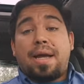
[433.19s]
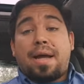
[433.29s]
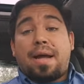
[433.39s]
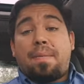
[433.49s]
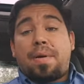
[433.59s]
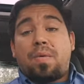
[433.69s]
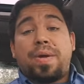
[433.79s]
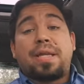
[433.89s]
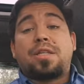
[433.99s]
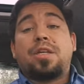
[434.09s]
But in
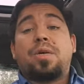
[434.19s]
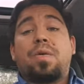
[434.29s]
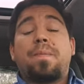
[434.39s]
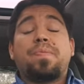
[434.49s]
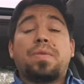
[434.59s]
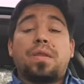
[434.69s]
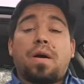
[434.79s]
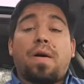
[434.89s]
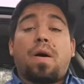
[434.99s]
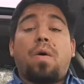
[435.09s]
week 2, the